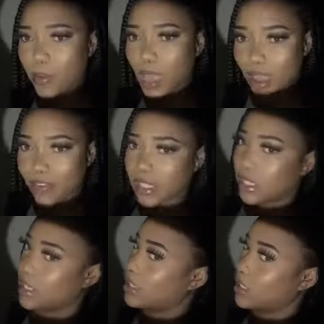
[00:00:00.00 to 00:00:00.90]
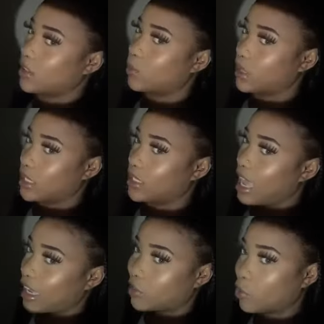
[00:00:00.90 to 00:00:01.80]
have assistants with these
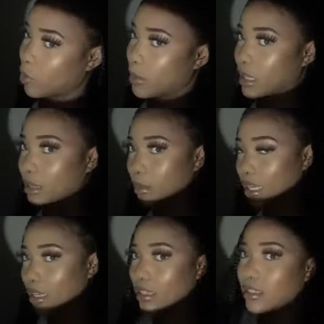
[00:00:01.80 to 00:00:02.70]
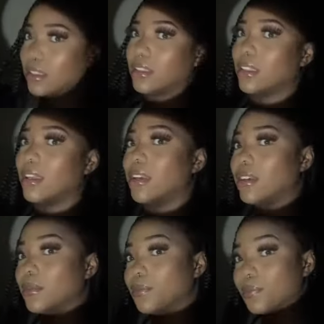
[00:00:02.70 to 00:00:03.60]
hacks normally because
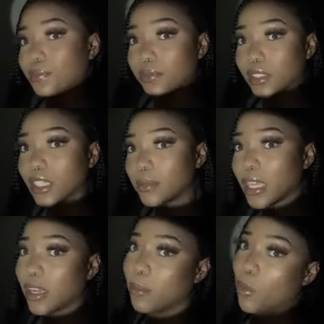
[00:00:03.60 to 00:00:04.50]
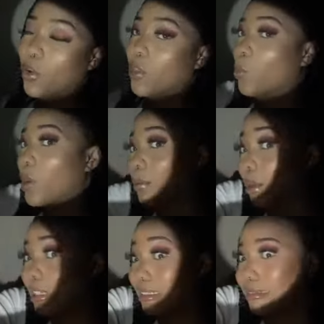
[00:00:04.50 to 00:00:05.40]
it seems like a more than one
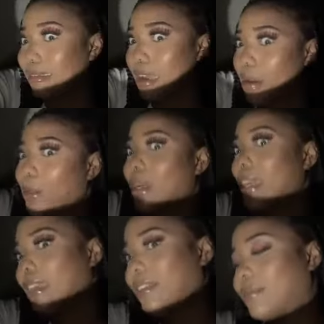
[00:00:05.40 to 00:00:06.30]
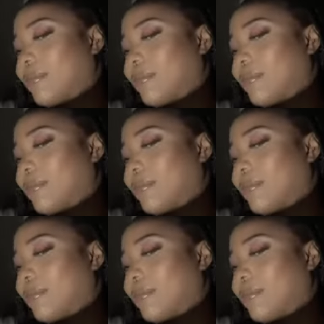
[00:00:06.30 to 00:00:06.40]
person job, okay?